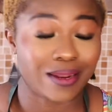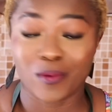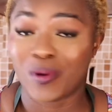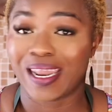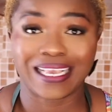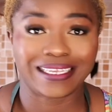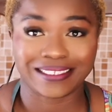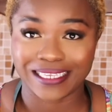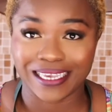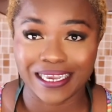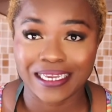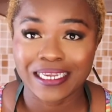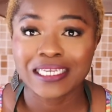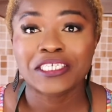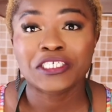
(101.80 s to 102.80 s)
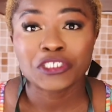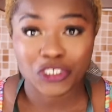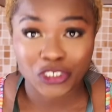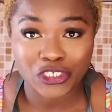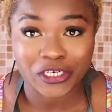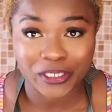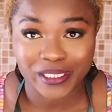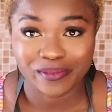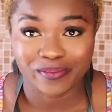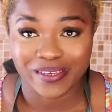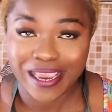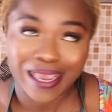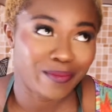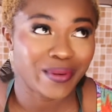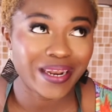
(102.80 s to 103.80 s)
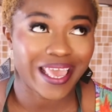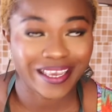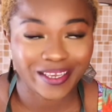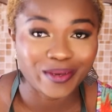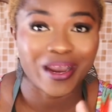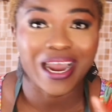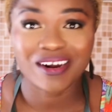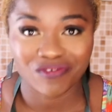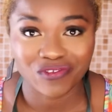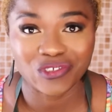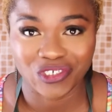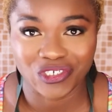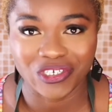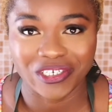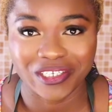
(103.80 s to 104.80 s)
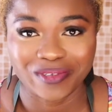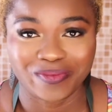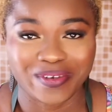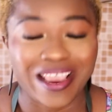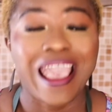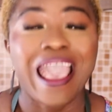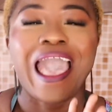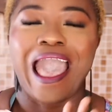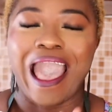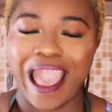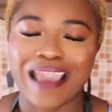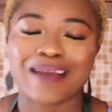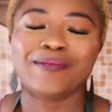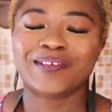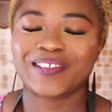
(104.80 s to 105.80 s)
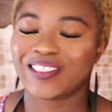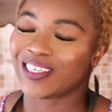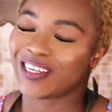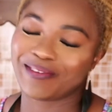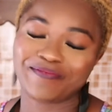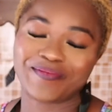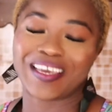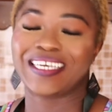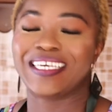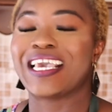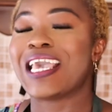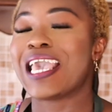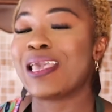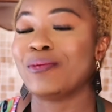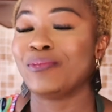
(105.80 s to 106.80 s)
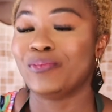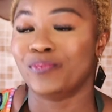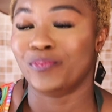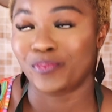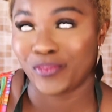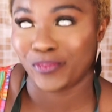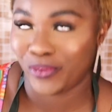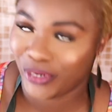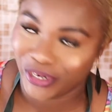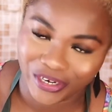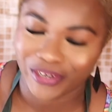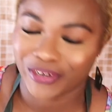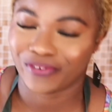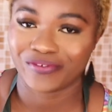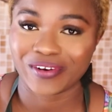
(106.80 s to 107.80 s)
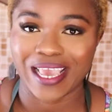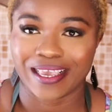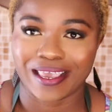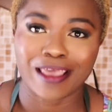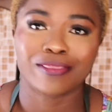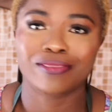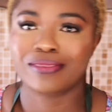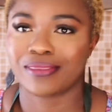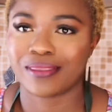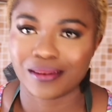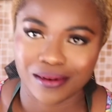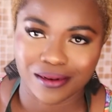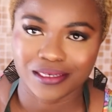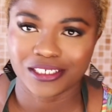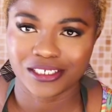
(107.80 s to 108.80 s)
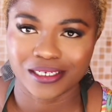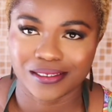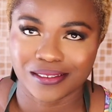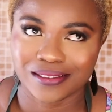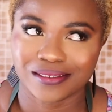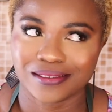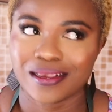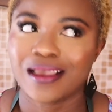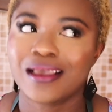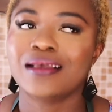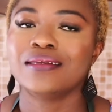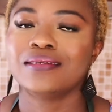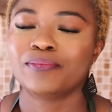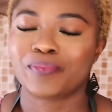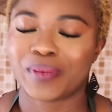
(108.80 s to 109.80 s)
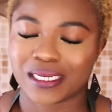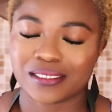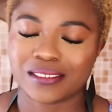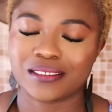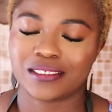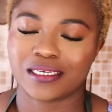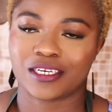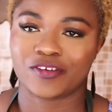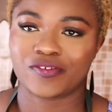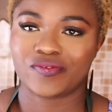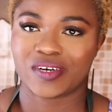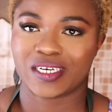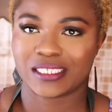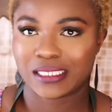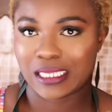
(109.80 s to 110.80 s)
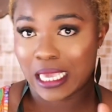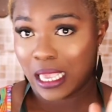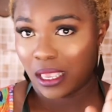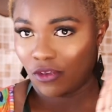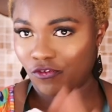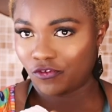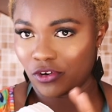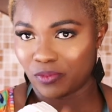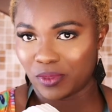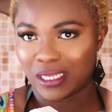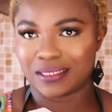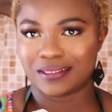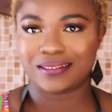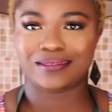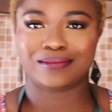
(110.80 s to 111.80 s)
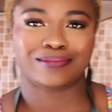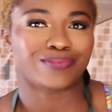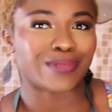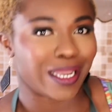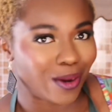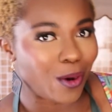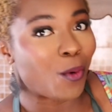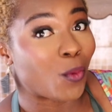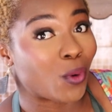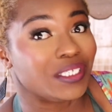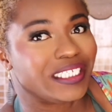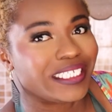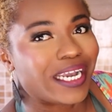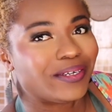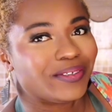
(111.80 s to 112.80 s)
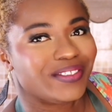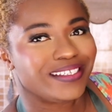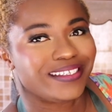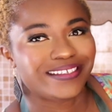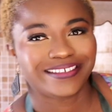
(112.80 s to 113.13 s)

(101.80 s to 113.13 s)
When I say trust me, I mean like you have to trust me. I will actually make a beautiful, like a delicious party jollof rice from this. Watch out.